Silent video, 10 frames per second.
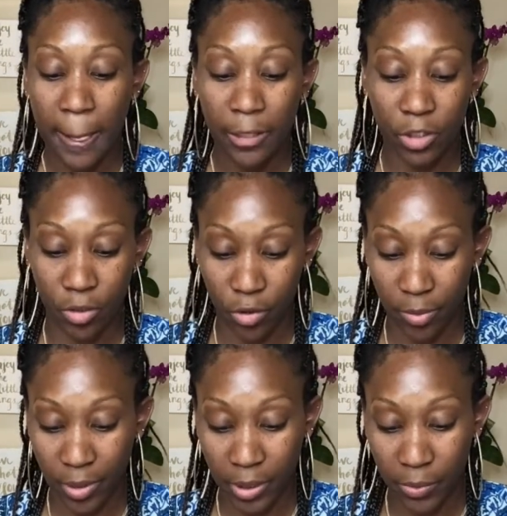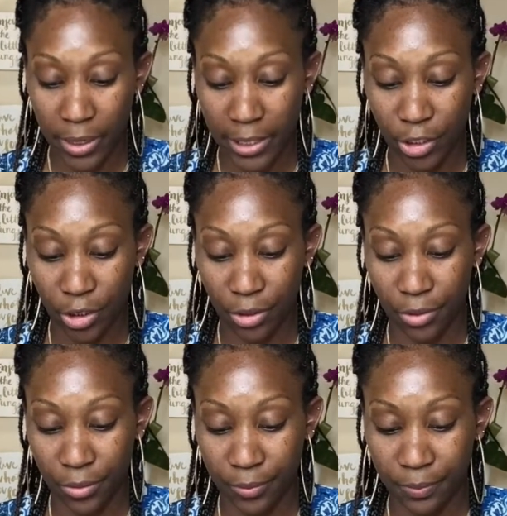So normally what I
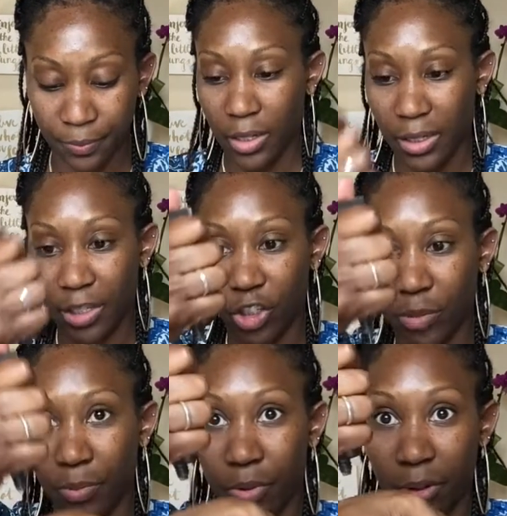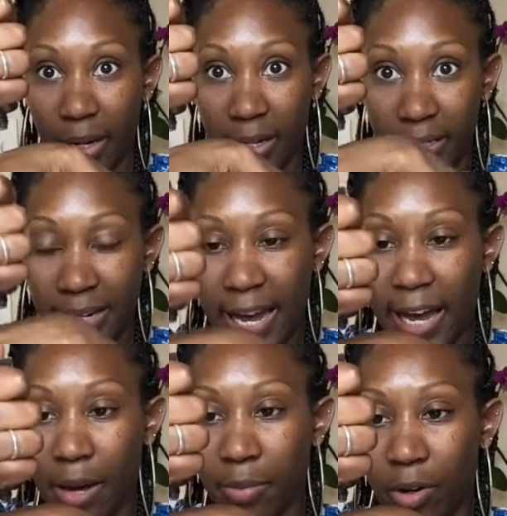do is I just pour a
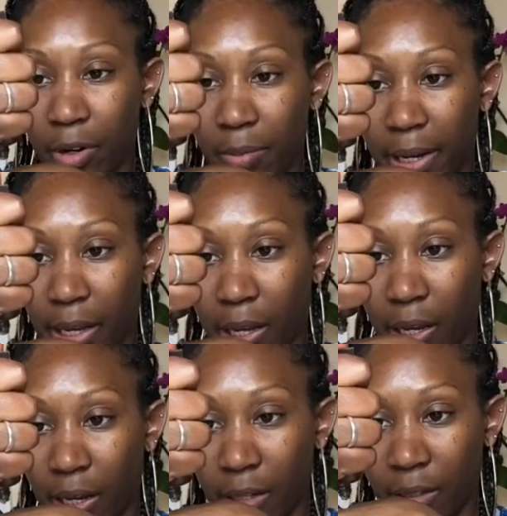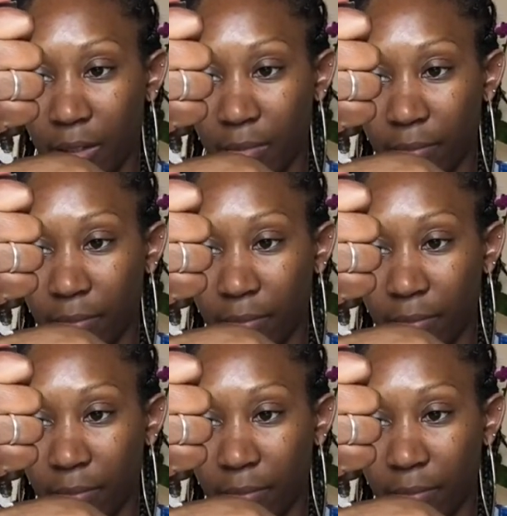dab on my hand,